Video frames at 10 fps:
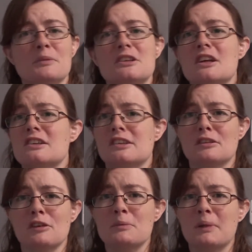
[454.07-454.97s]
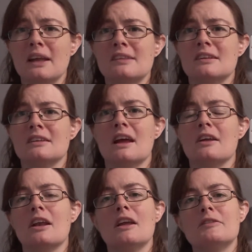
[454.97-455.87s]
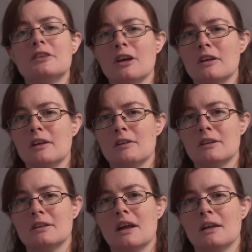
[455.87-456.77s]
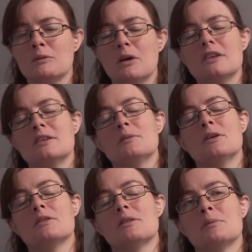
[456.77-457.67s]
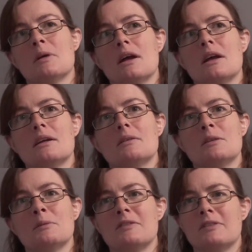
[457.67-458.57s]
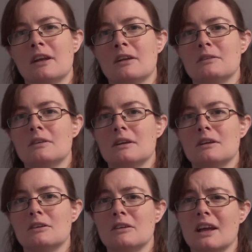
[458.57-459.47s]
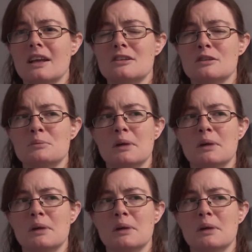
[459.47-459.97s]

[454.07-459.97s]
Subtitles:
My church is a great place and I love to go there and worship God with my fellow congregation.